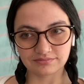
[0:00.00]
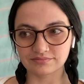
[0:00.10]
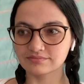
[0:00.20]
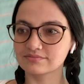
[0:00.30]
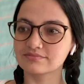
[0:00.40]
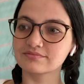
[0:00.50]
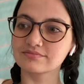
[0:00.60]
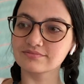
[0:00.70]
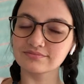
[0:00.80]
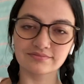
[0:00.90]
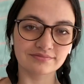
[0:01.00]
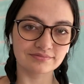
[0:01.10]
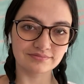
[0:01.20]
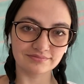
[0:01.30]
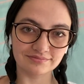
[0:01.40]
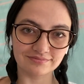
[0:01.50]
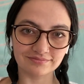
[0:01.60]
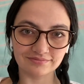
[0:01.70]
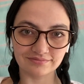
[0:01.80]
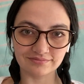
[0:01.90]

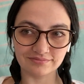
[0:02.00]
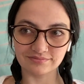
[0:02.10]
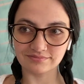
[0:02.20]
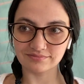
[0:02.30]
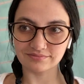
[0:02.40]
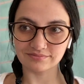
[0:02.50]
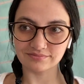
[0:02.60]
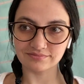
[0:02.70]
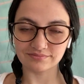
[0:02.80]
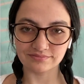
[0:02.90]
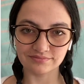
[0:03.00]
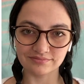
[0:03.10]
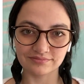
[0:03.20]
This person isn't speaking.